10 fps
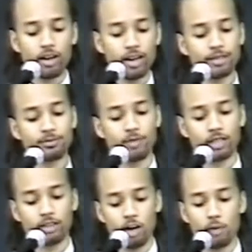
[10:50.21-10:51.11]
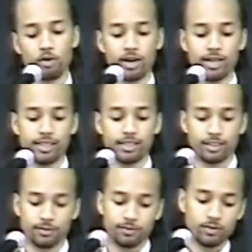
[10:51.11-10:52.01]
Okay, my third point
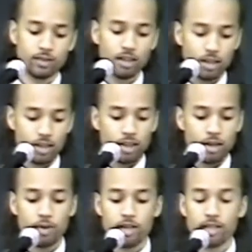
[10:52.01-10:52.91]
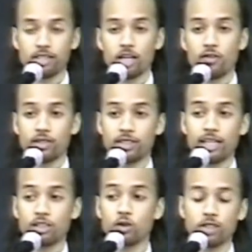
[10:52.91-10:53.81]
is, be yourself and
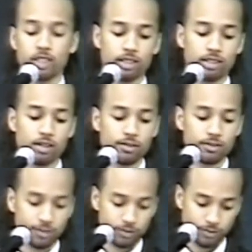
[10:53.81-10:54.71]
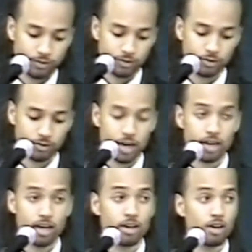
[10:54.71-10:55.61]
stay true to yourself.
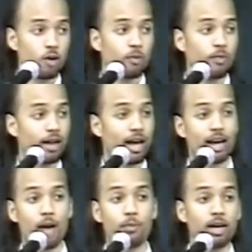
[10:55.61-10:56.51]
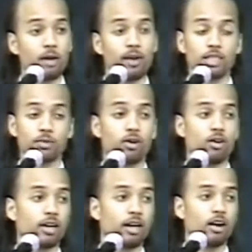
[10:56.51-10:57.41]
Y'all know, I played
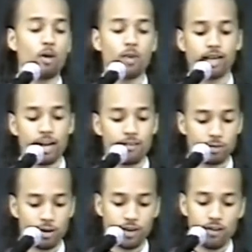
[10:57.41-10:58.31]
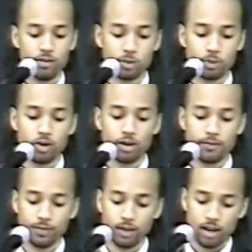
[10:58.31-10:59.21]
baseball like all my life. It's my favorite sport.